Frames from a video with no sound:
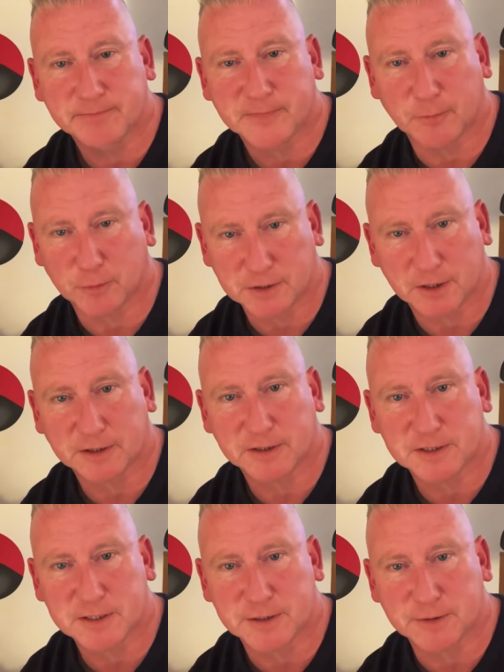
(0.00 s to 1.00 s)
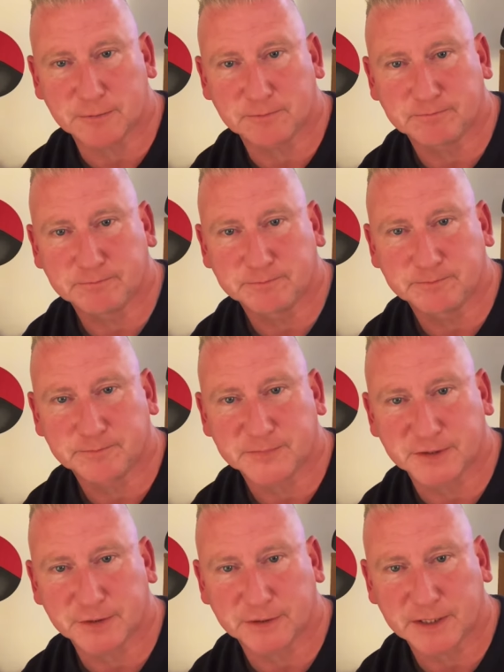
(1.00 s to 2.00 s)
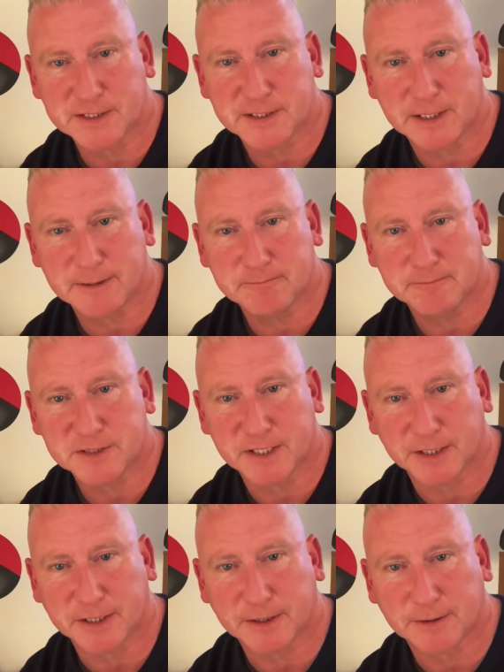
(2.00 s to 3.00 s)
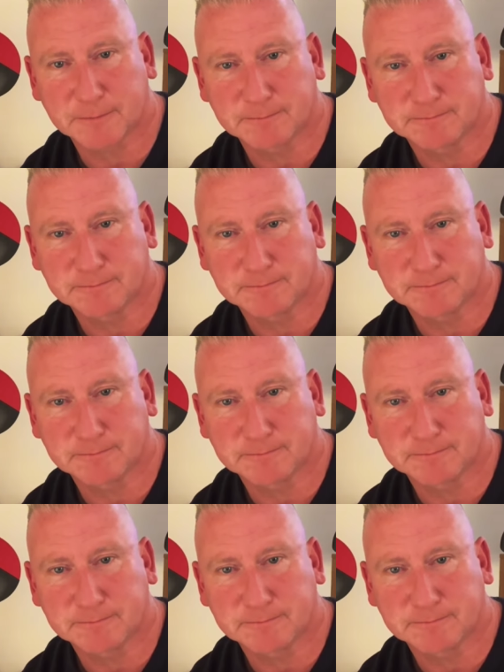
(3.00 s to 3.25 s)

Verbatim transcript: and we'll talk to you soon. Until next time, take care.